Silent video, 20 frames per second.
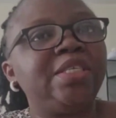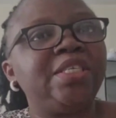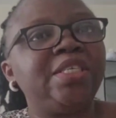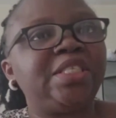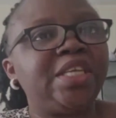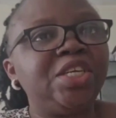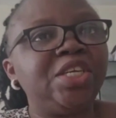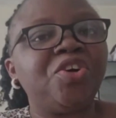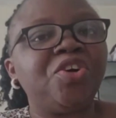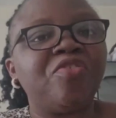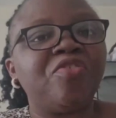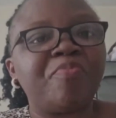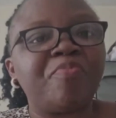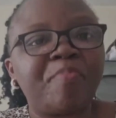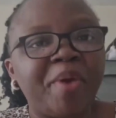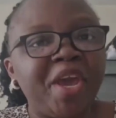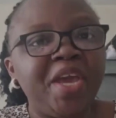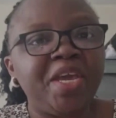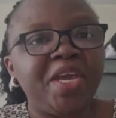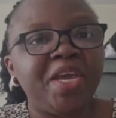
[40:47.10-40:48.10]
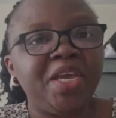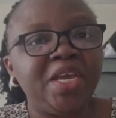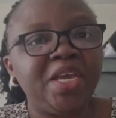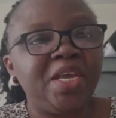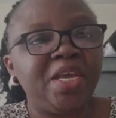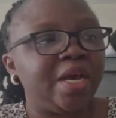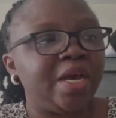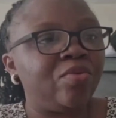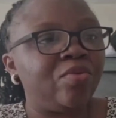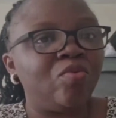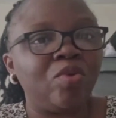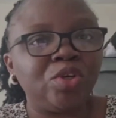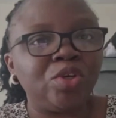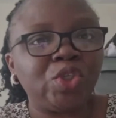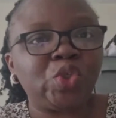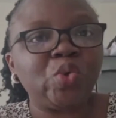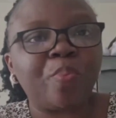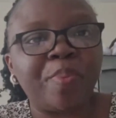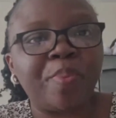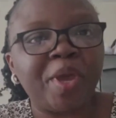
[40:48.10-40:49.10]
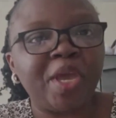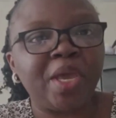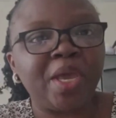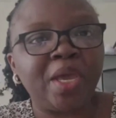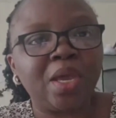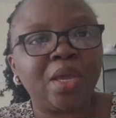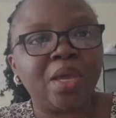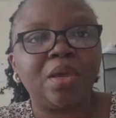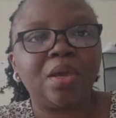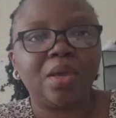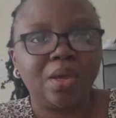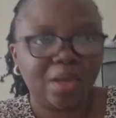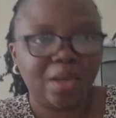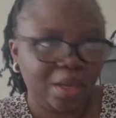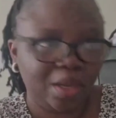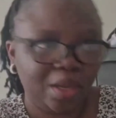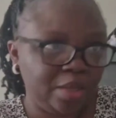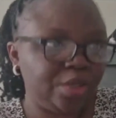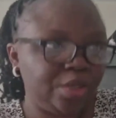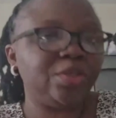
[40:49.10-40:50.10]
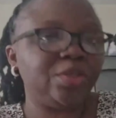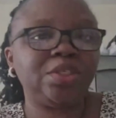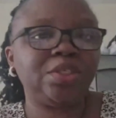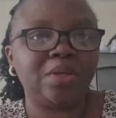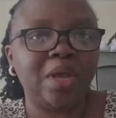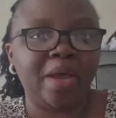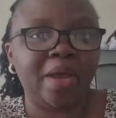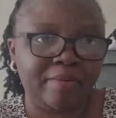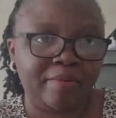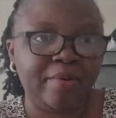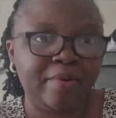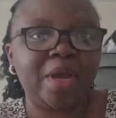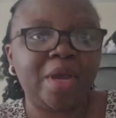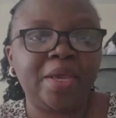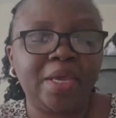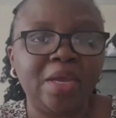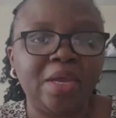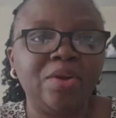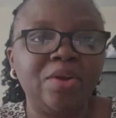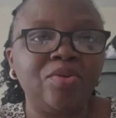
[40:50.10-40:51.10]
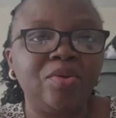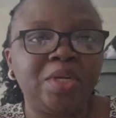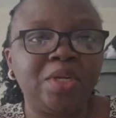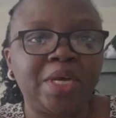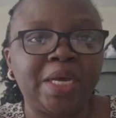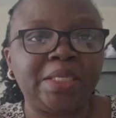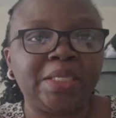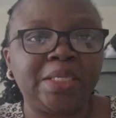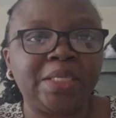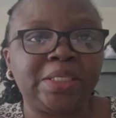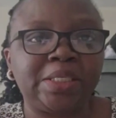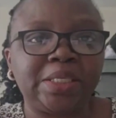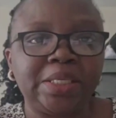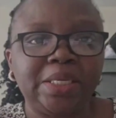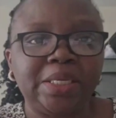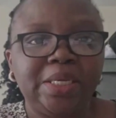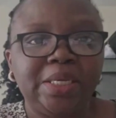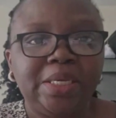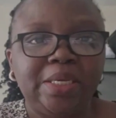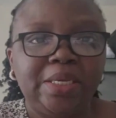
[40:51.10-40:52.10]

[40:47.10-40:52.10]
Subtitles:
person has a stage of paying and wants to pay, I can do that.